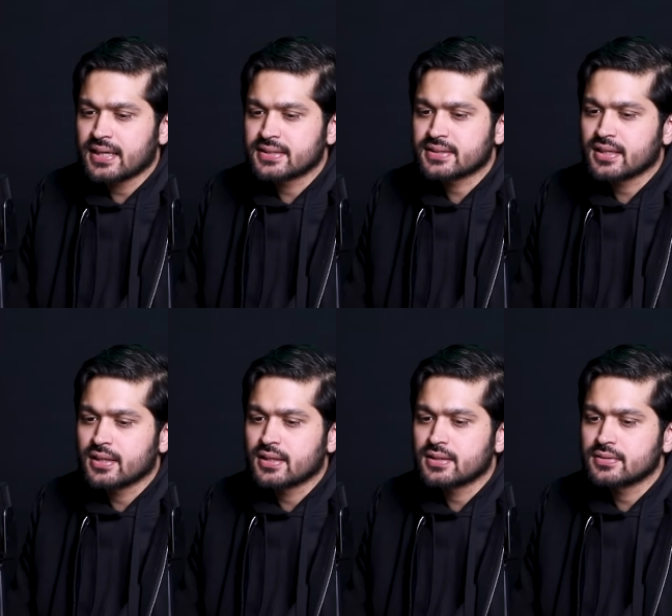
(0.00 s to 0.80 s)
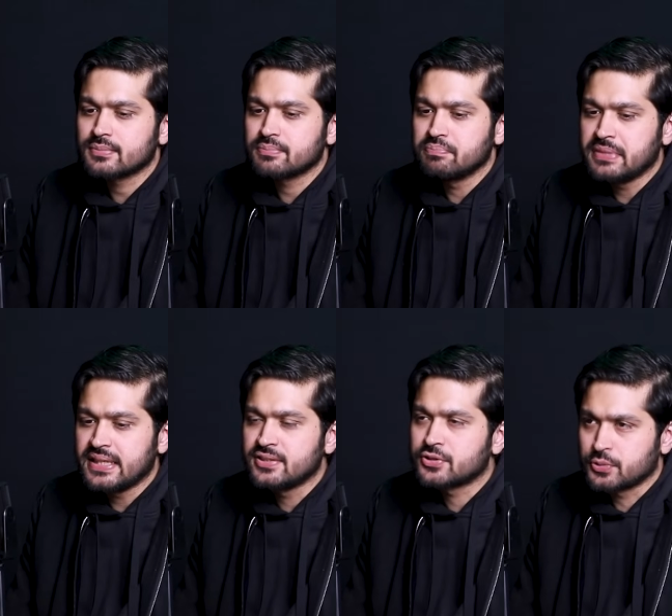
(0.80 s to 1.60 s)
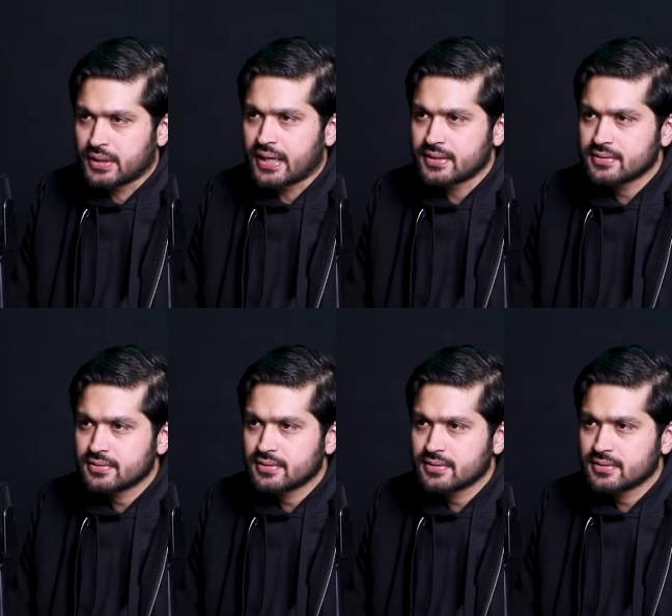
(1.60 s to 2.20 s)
as a means to an end?